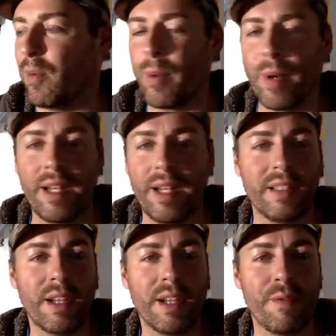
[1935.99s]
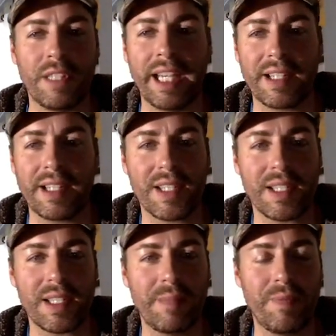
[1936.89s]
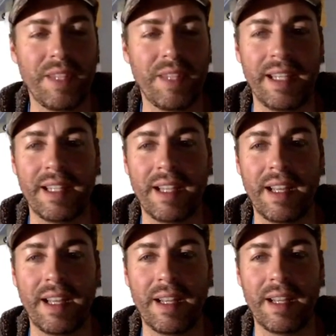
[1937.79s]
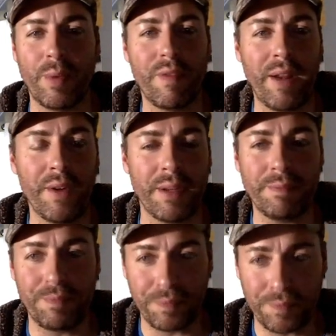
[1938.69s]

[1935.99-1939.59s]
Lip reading: we went looking for lynx and we found them.